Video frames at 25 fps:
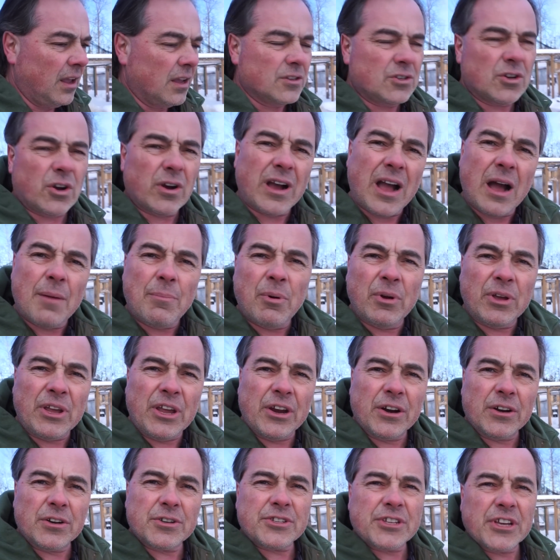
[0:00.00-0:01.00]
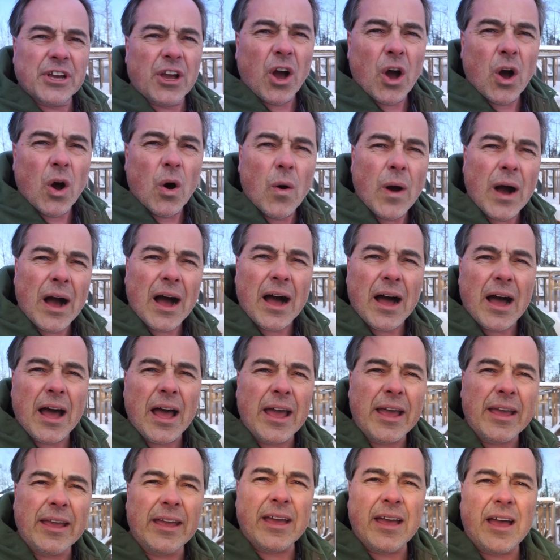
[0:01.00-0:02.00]
So a couple years ago,
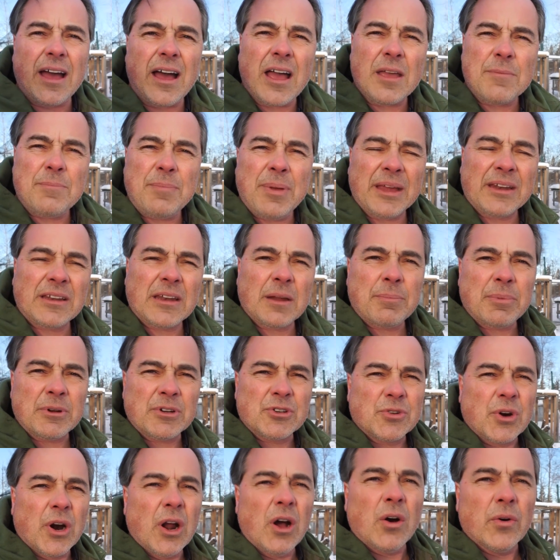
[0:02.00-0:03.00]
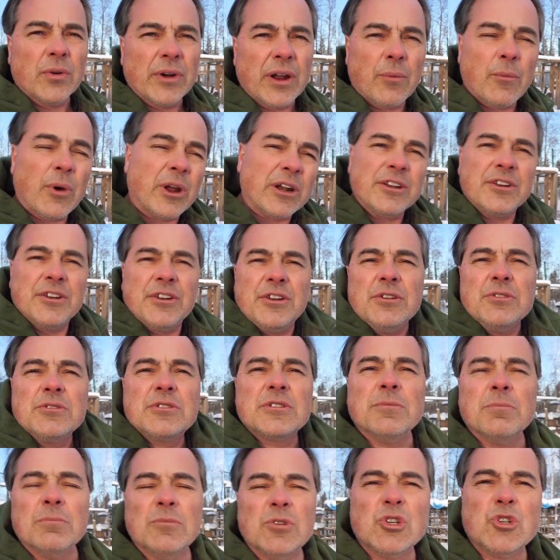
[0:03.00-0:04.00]
I picked up a drone. I wanted to do
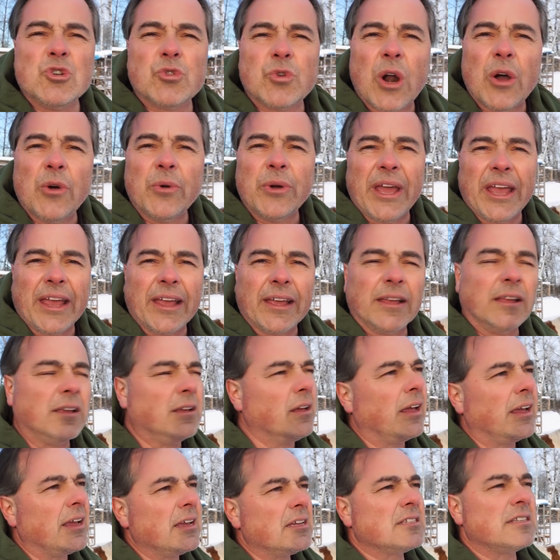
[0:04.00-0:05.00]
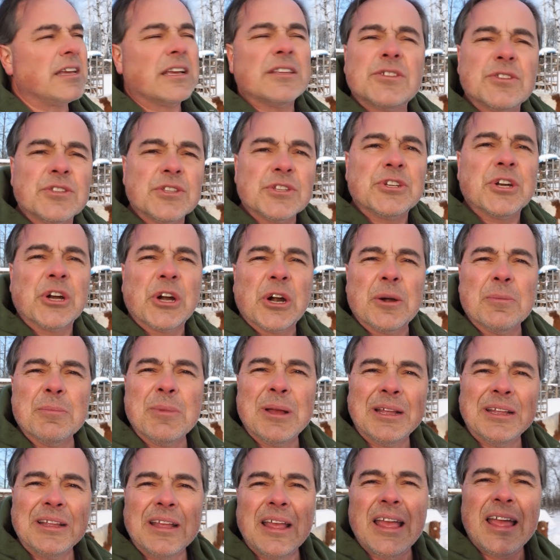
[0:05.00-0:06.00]
some droning. I guess that's the term.
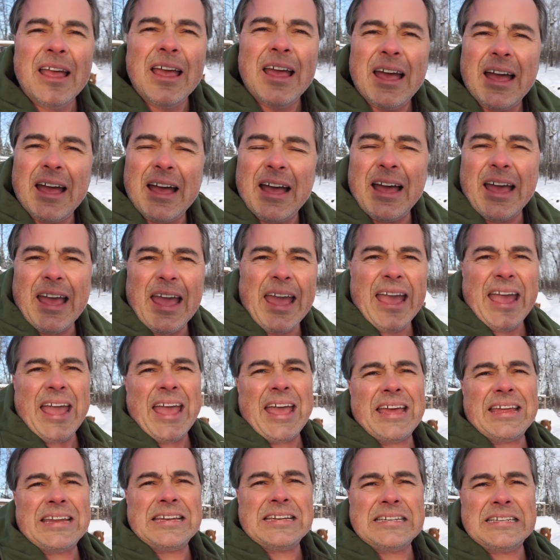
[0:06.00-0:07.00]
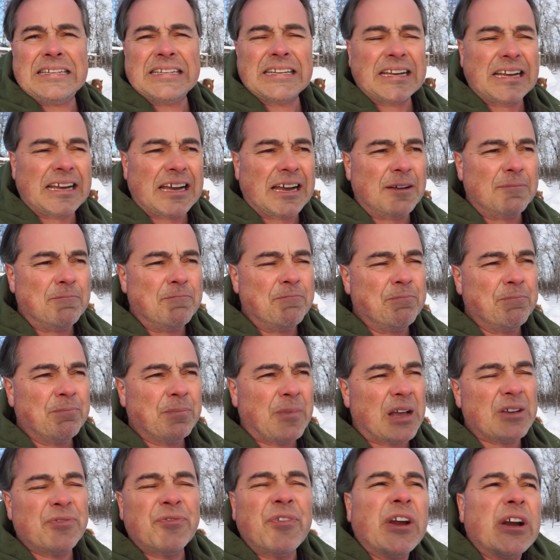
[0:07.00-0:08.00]
I
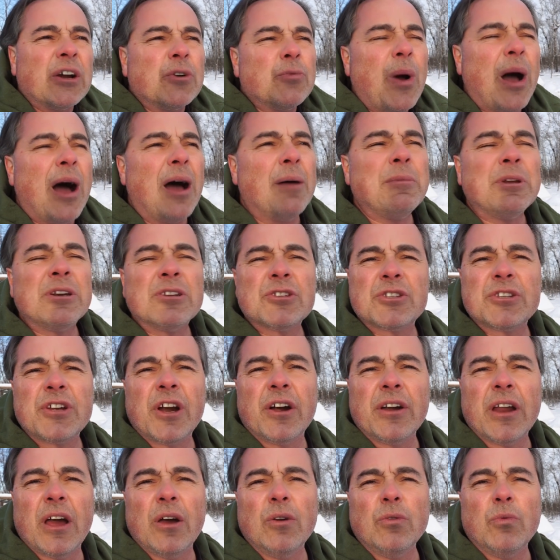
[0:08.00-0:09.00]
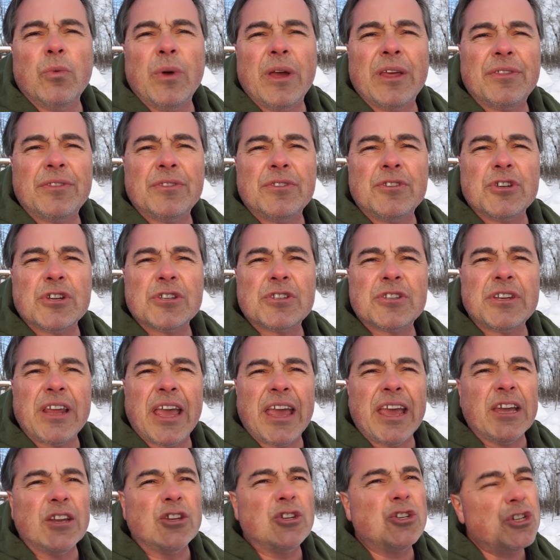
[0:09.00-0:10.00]
figured, well, I'm going to start out with just
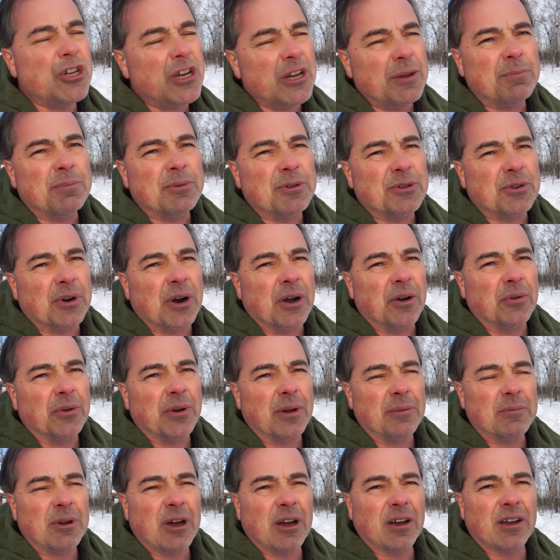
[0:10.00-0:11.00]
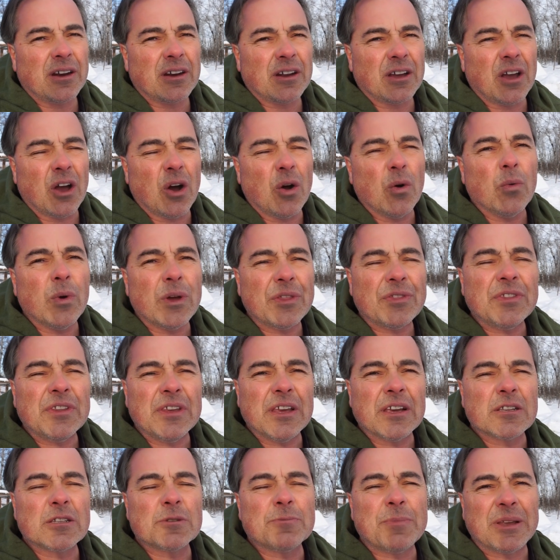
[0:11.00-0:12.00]
a cheap drone. I'm not going to go with the
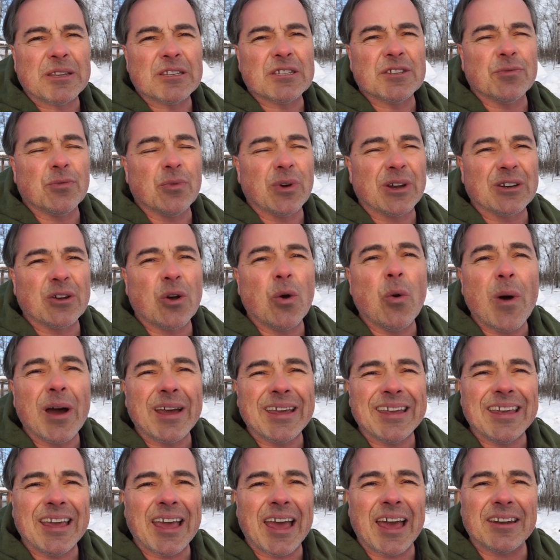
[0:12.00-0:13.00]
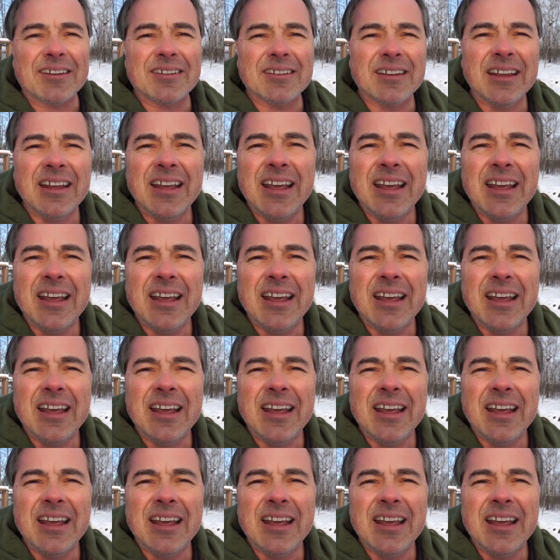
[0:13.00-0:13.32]
expensive one quite yet.